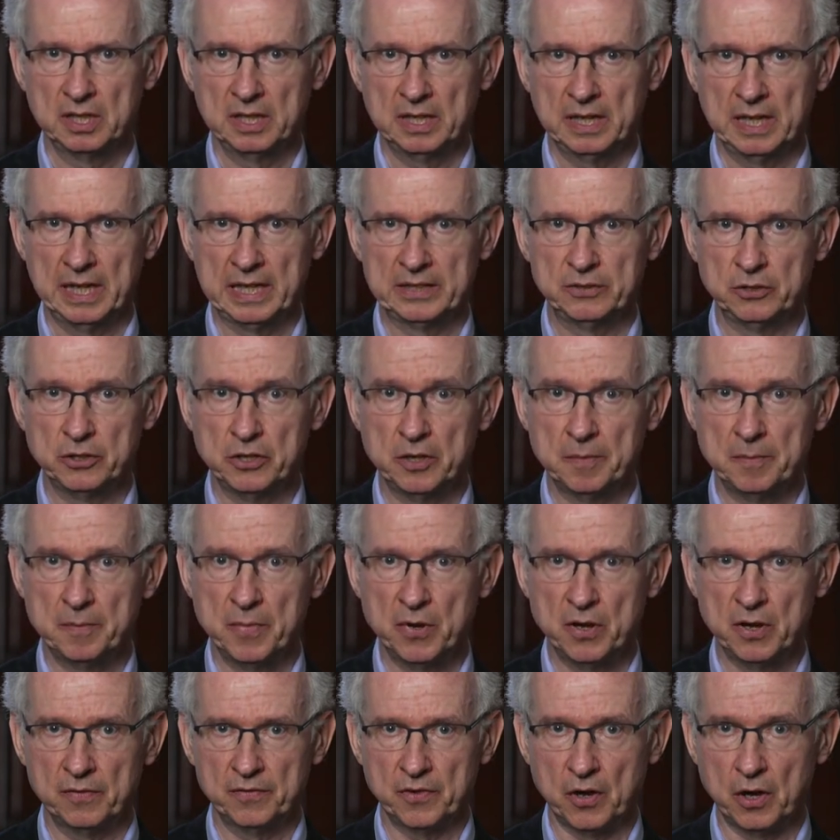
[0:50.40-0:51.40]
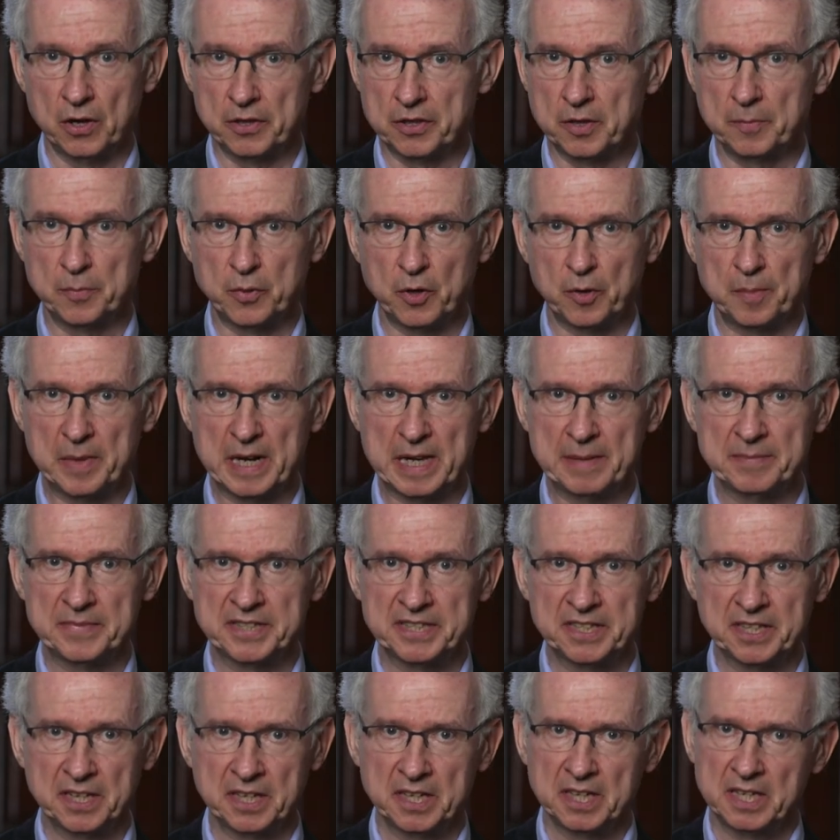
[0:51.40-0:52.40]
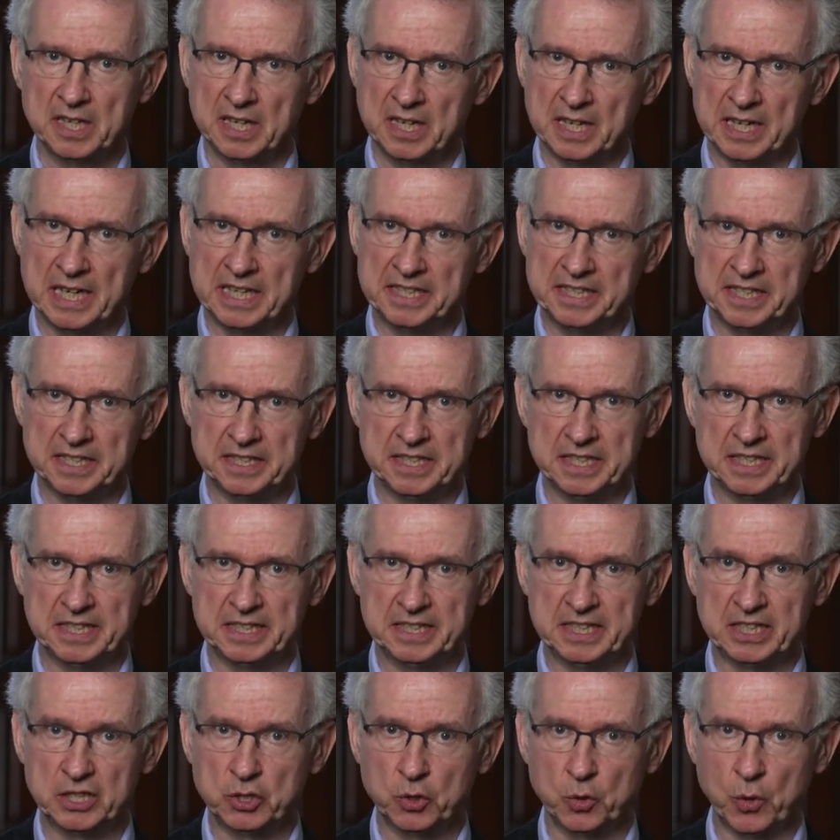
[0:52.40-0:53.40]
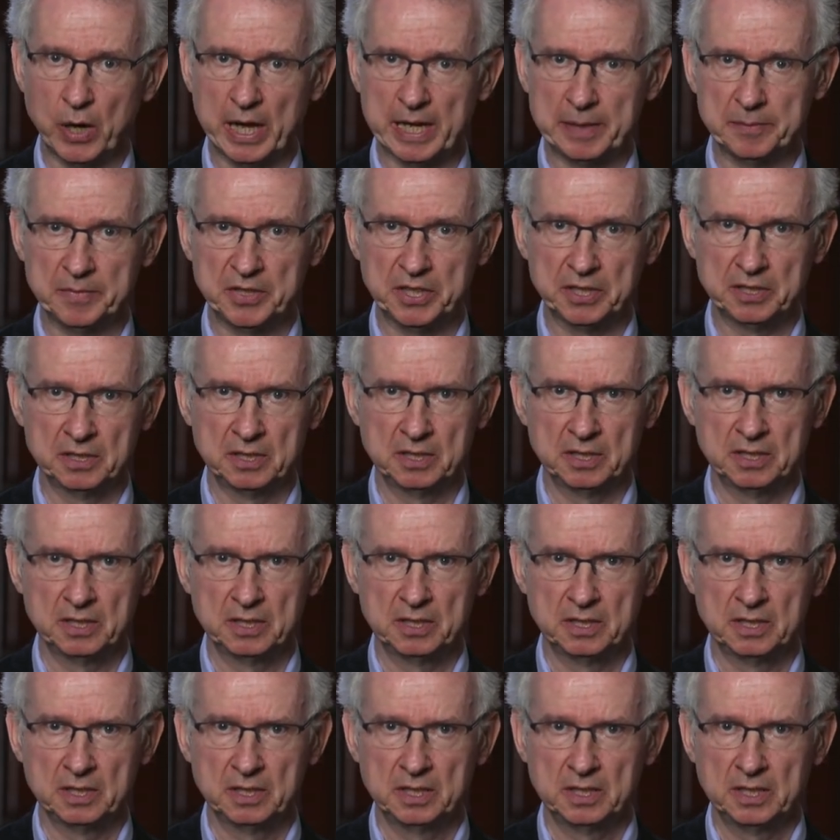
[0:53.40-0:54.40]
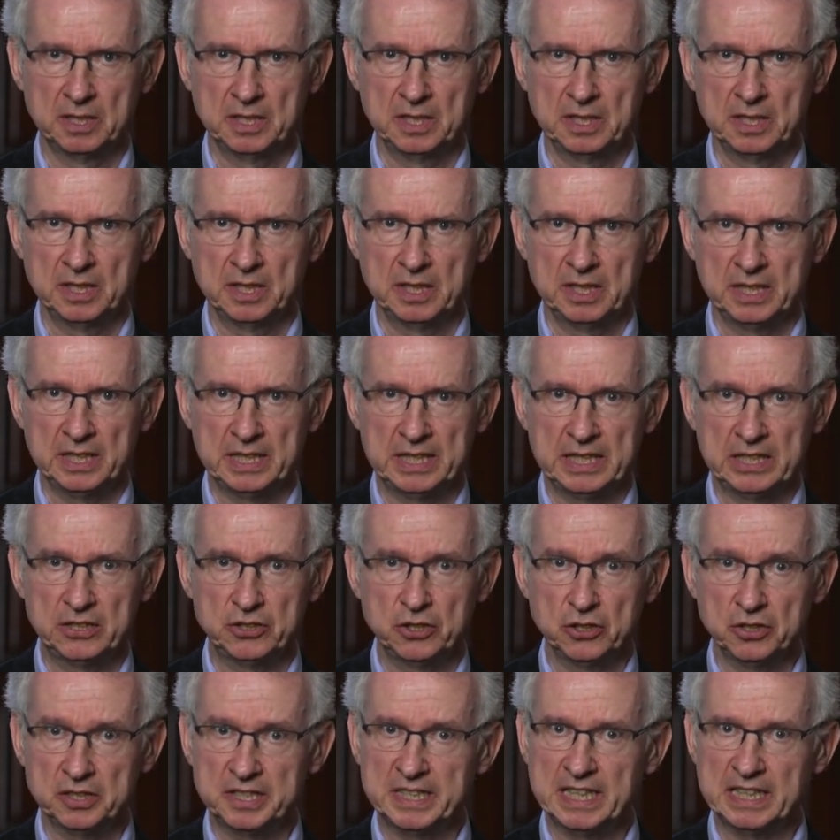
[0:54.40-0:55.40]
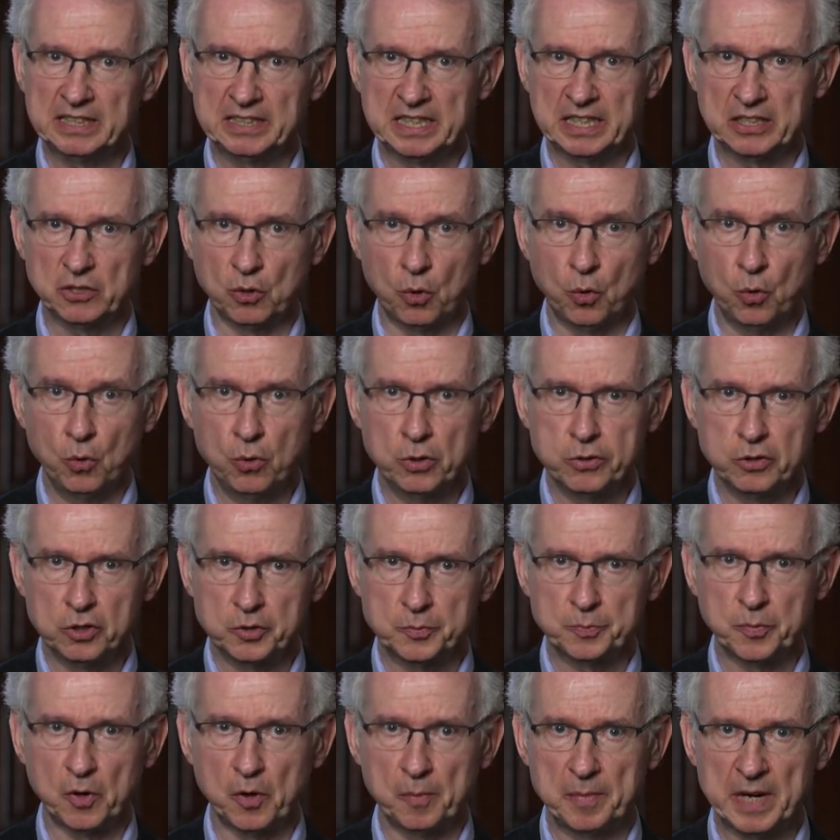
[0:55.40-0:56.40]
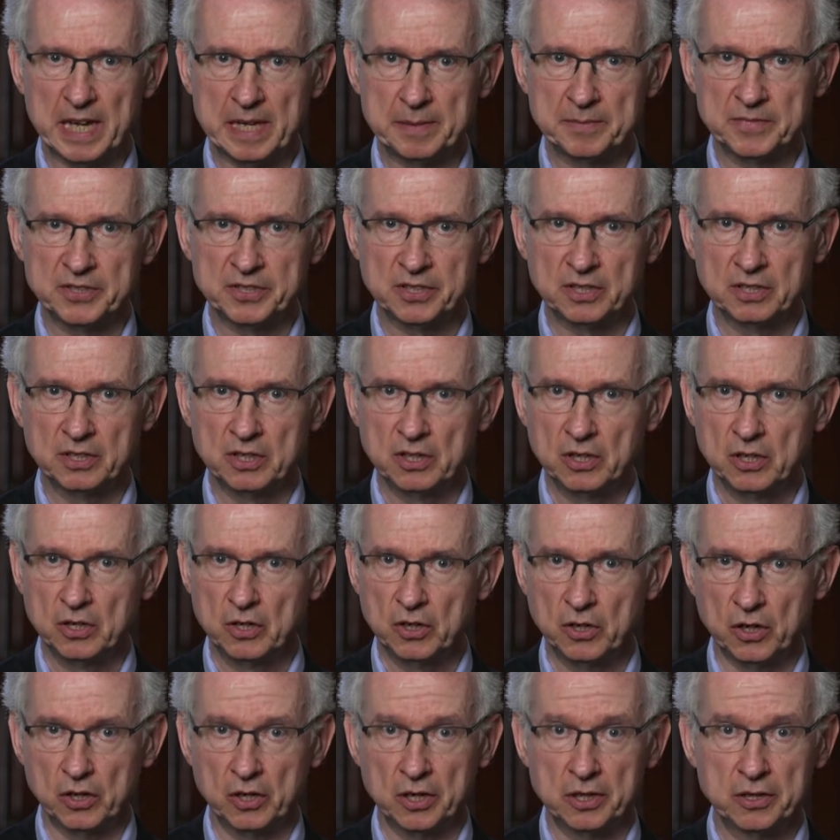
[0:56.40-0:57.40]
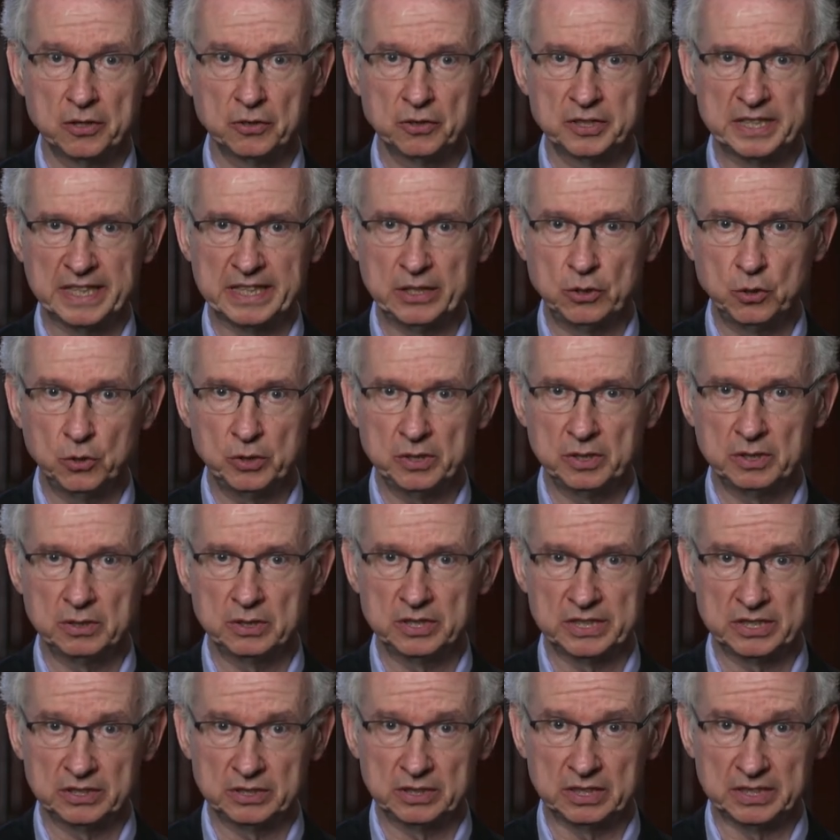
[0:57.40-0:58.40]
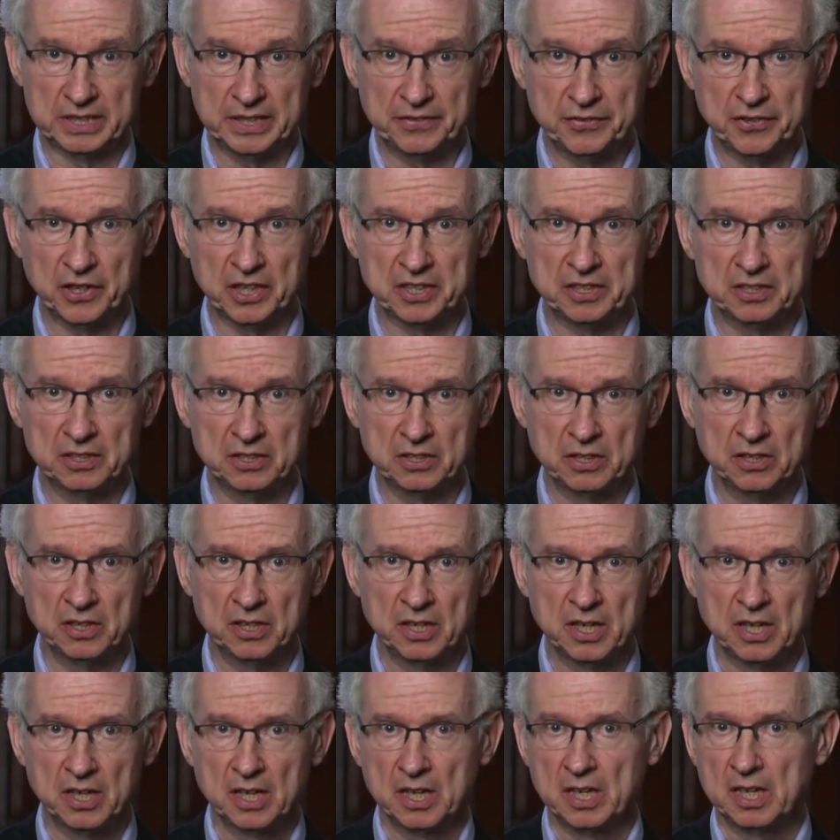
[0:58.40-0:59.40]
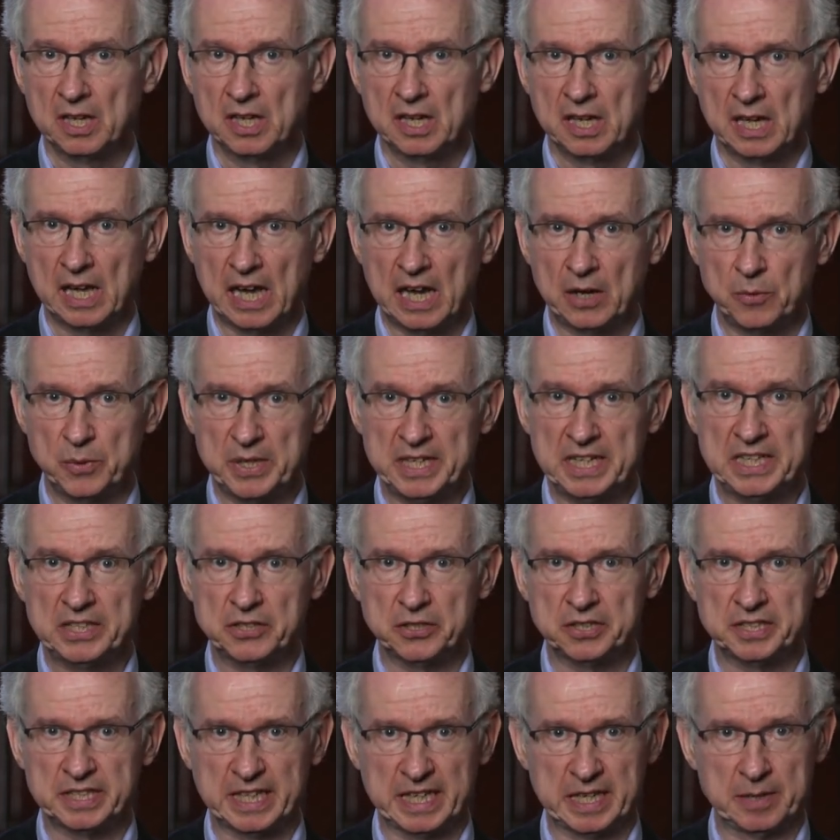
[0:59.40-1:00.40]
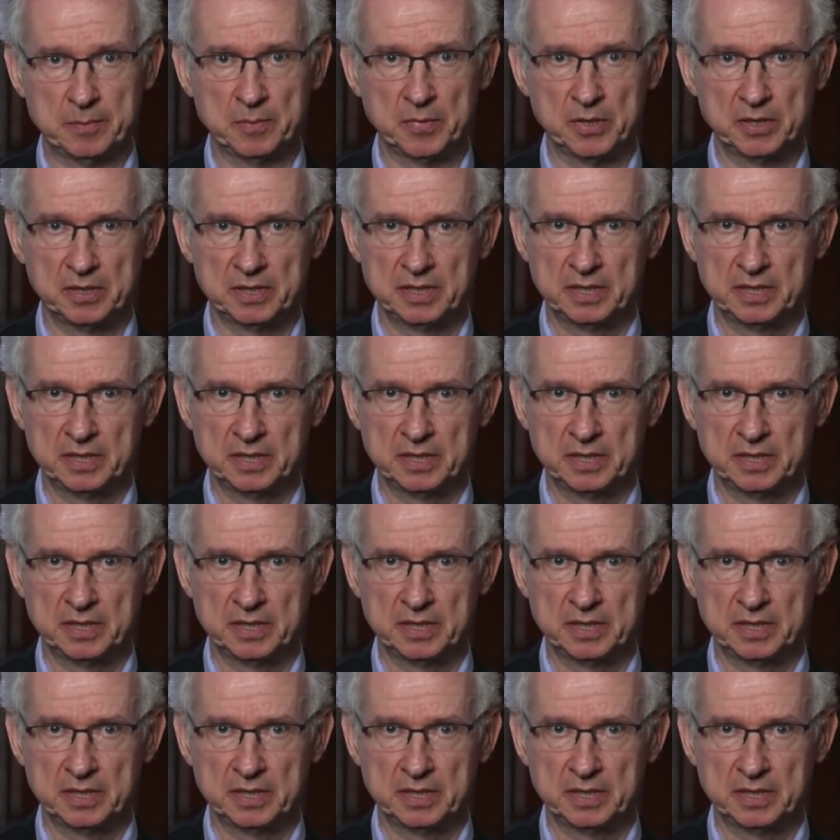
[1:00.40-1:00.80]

and a number of other problems less easily described. It turns out that all those problems, although they look different, are really the same.